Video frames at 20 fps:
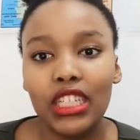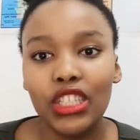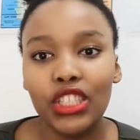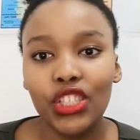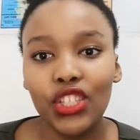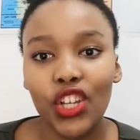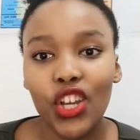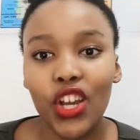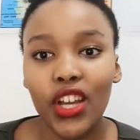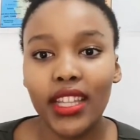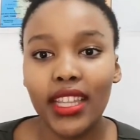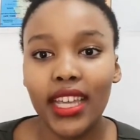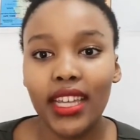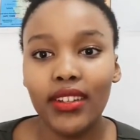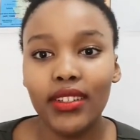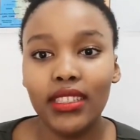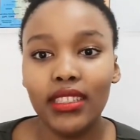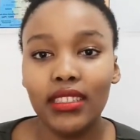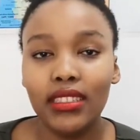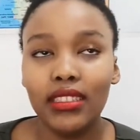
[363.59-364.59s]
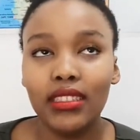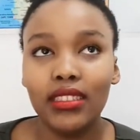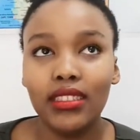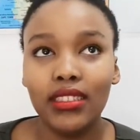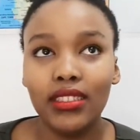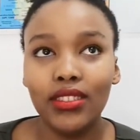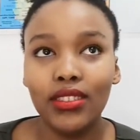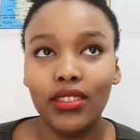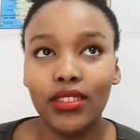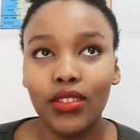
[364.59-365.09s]
So yeah,
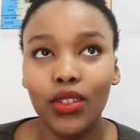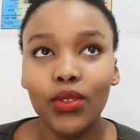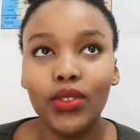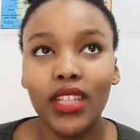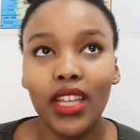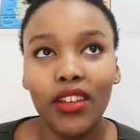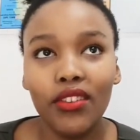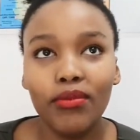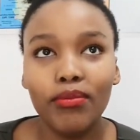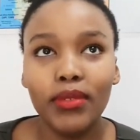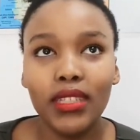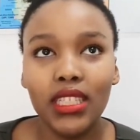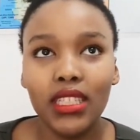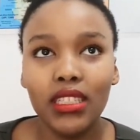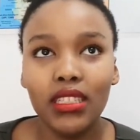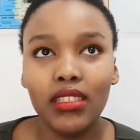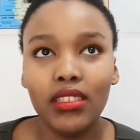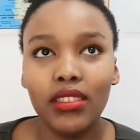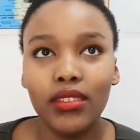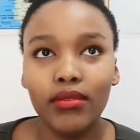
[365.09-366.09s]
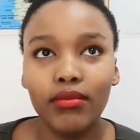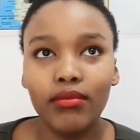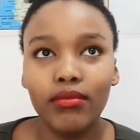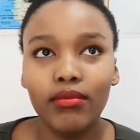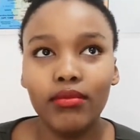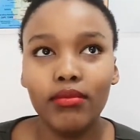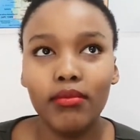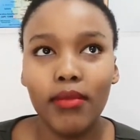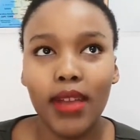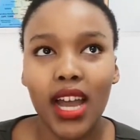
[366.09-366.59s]
those have been
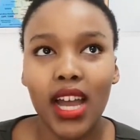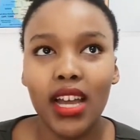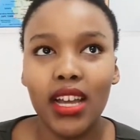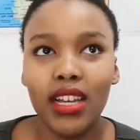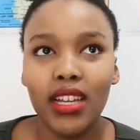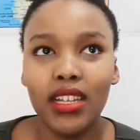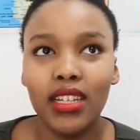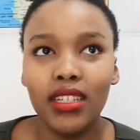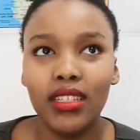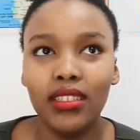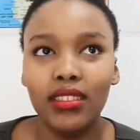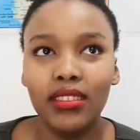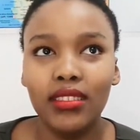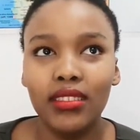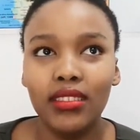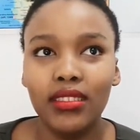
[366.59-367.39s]
my